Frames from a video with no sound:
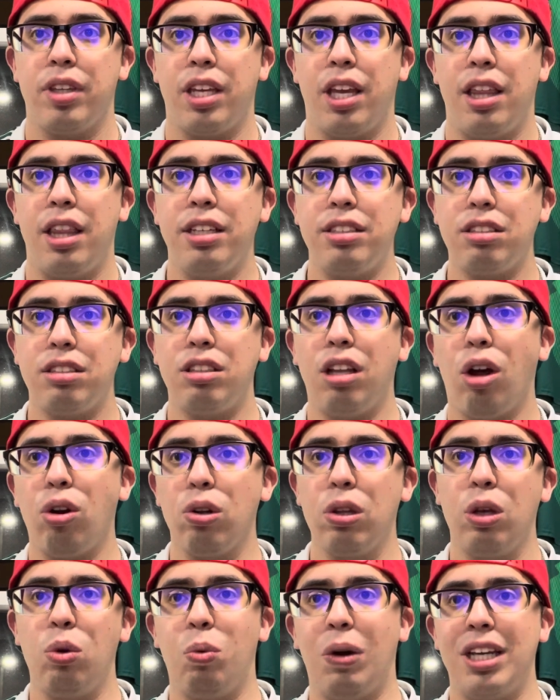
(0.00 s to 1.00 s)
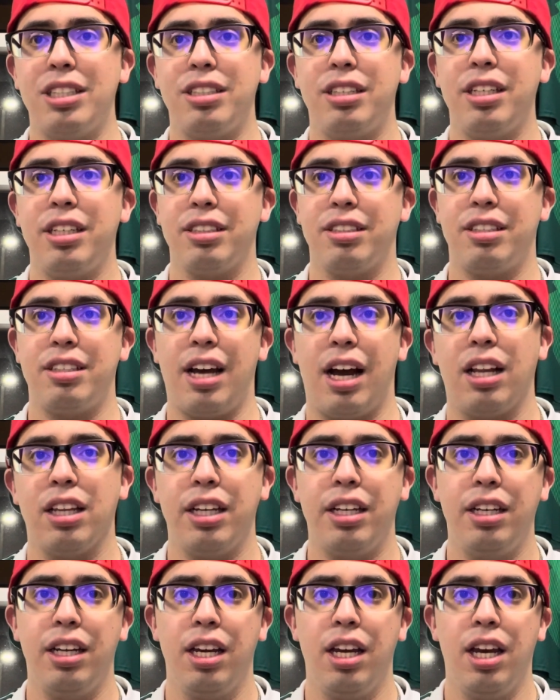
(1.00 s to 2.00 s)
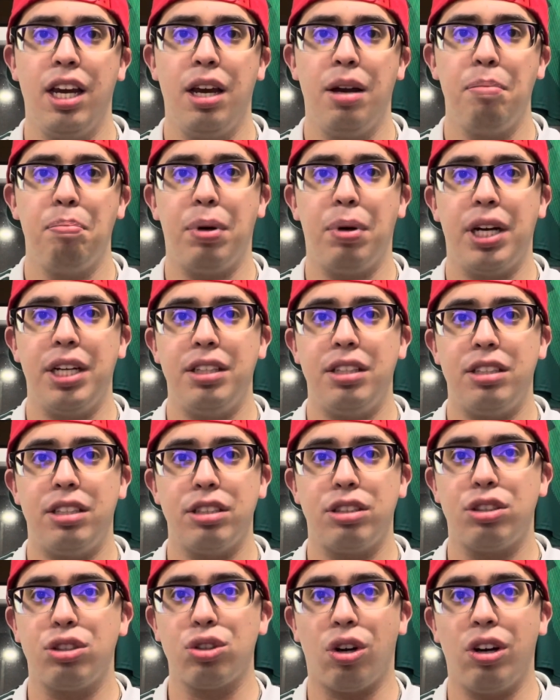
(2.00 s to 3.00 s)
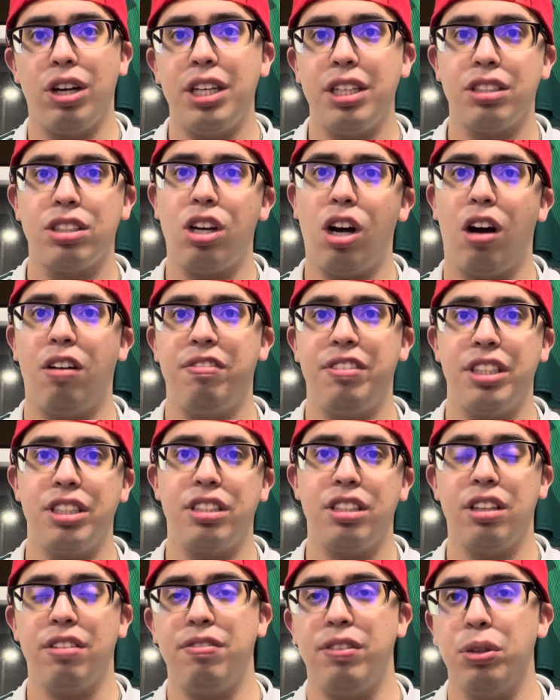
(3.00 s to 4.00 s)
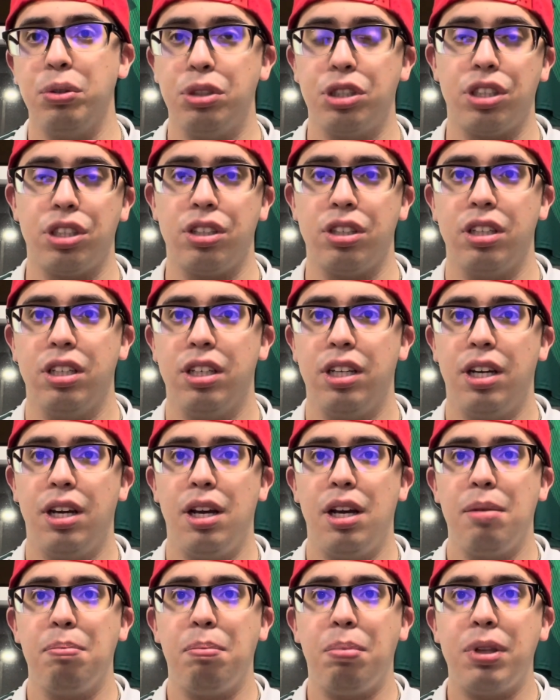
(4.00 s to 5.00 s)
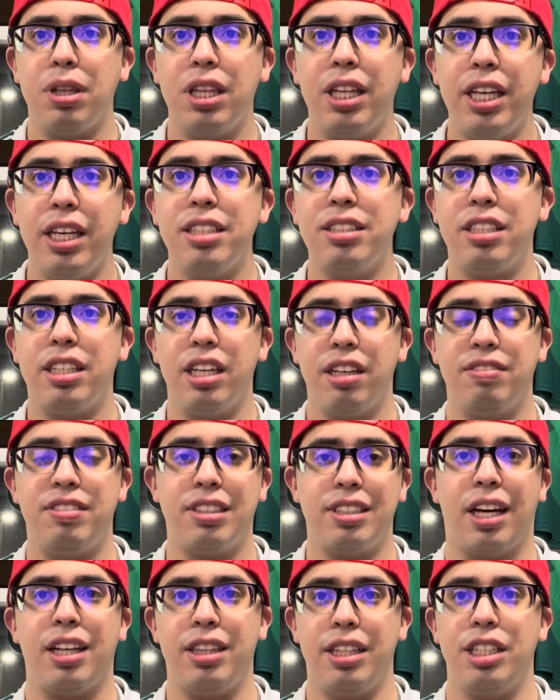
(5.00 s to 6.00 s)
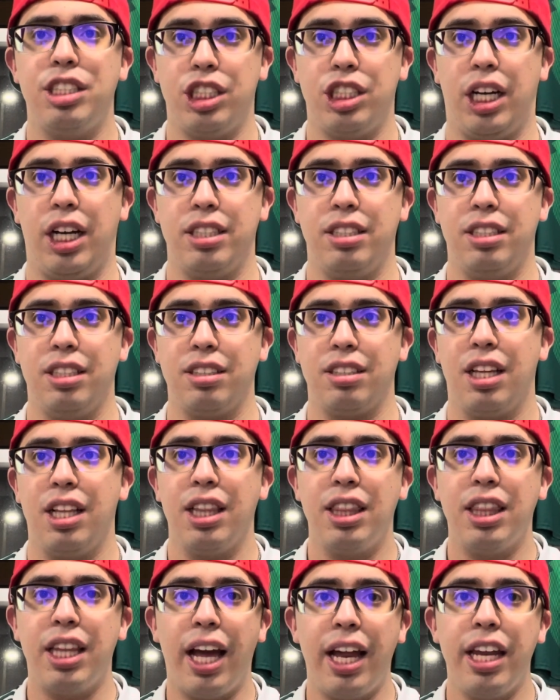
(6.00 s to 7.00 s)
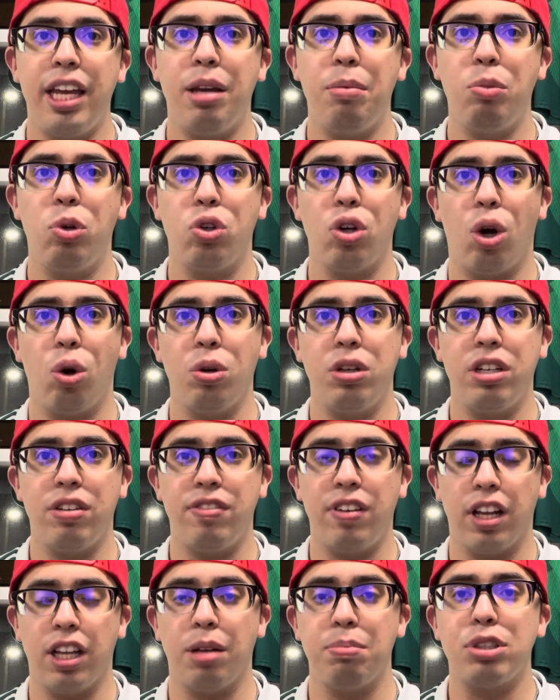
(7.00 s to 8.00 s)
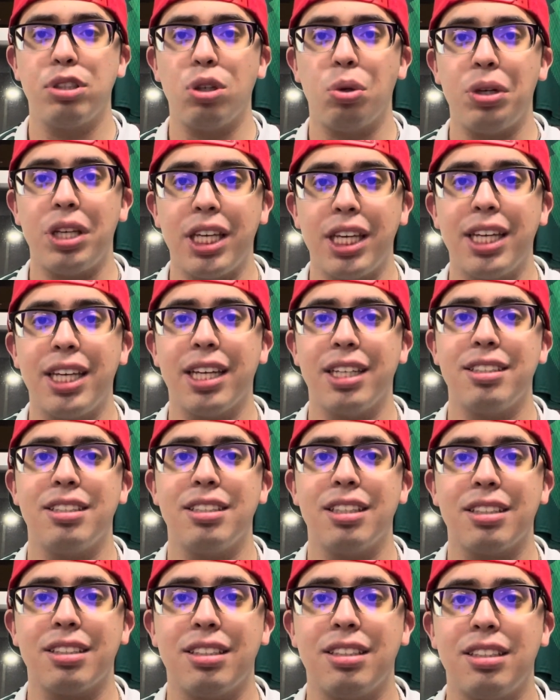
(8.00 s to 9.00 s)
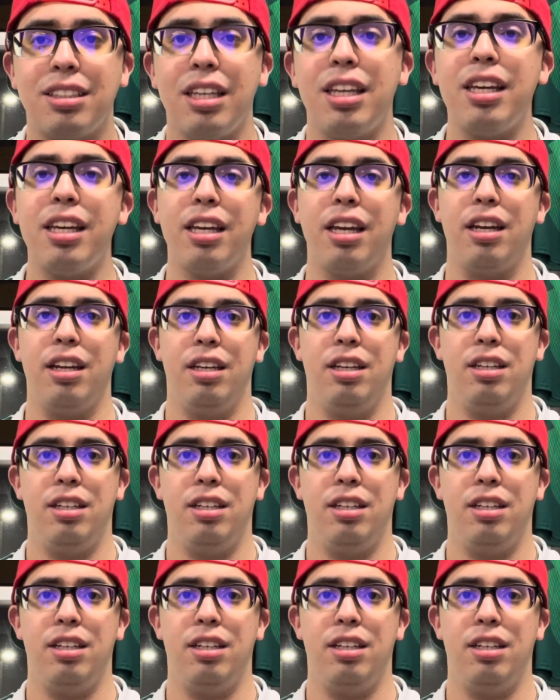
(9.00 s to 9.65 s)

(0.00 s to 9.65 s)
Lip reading: This is not only wasting his talent, but destroying his confidence in the future. Please give Santi chances. Let him grow and develop so he can succeed.